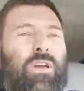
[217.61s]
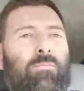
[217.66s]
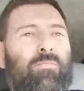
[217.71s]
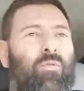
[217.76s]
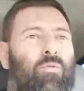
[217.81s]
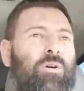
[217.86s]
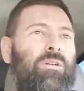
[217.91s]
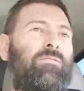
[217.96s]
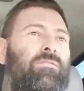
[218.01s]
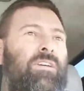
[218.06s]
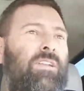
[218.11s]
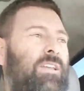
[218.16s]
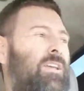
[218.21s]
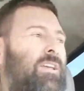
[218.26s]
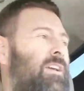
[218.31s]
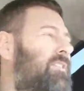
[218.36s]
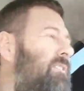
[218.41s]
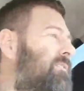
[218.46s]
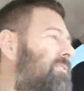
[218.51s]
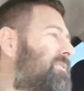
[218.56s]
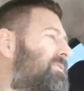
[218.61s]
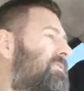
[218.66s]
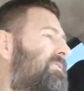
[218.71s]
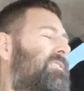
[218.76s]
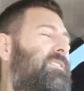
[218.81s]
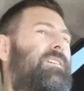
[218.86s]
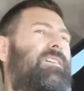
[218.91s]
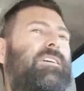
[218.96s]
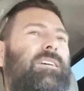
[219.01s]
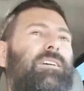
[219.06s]
2 videos in a row were #1
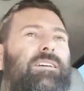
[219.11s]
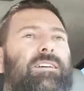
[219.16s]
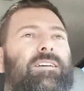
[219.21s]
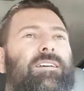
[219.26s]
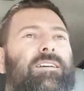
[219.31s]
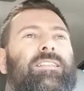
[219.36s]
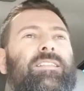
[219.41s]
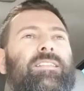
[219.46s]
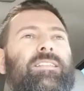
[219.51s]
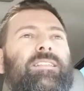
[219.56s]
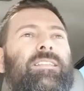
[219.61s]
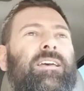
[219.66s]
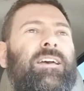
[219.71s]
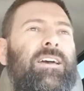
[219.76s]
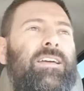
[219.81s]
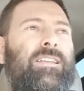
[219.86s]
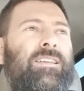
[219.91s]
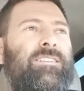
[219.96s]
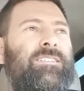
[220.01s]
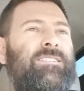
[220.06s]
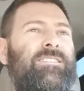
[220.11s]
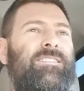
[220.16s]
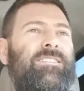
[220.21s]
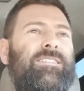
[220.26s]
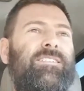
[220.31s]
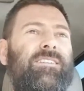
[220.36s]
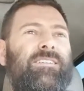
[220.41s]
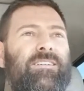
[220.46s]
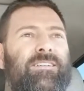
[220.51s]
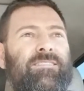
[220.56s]
videos.
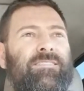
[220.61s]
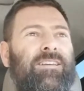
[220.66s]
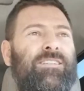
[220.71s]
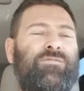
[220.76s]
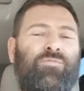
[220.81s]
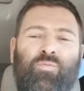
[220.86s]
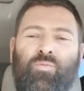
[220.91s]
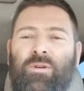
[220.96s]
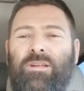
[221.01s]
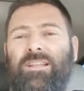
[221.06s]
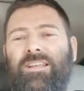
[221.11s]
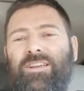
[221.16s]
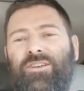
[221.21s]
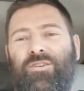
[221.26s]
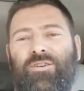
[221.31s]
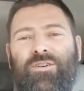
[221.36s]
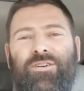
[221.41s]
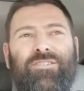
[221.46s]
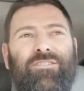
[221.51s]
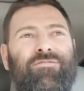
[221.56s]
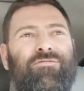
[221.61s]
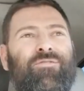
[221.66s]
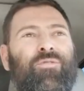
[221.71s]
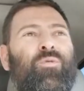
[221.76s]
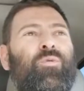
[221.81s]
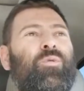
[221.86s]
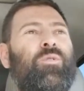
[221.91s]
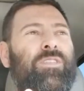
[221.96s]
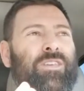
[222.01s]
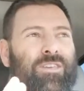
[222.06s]
That's really good
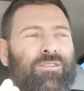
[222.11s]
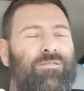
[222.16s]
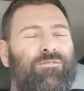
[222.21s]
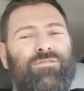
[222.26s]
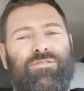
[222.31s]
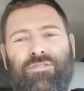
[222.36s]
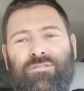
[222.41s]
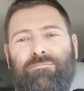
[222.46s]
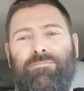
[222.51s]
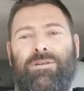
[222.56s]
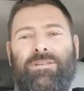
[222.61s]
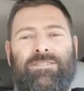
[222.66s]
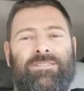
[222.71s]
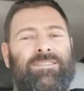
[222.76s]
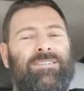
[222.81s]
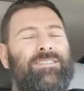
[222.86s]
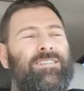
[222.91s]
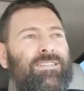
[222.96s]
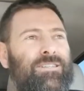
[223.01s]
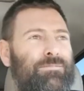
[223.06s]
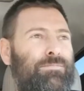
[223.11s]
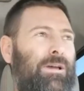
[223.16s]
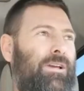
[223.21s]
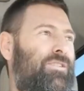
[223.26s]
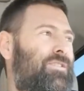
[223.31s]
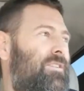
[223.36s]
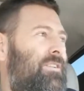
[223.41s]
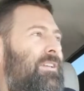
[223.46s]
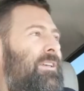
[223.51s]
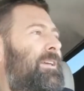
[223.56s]
for the YouTube business,
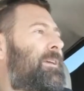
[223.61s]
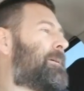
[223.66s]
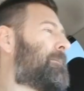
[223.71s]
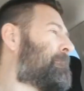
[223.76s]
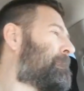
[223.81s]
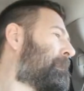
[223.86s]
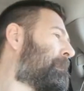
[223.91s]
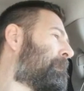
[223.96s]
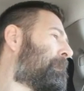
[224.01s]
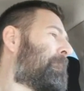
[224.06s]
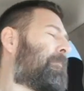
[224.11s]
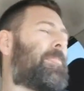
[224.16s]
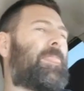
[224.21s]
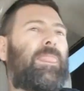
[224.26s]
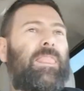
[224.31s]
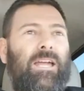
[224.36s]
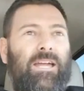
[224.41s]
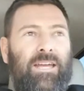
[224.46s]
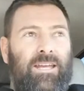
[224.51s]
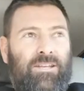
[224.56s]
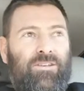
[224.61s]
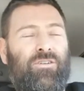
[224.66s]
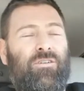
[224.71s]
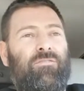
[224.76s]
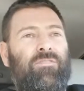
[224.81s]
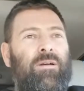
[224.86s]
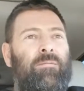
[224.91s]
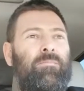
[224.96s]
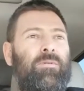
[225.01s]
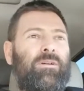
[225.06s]
especially in
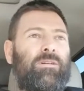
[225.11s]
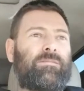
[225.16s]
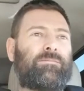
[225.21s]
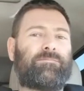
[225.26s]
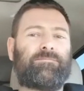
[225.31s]
November.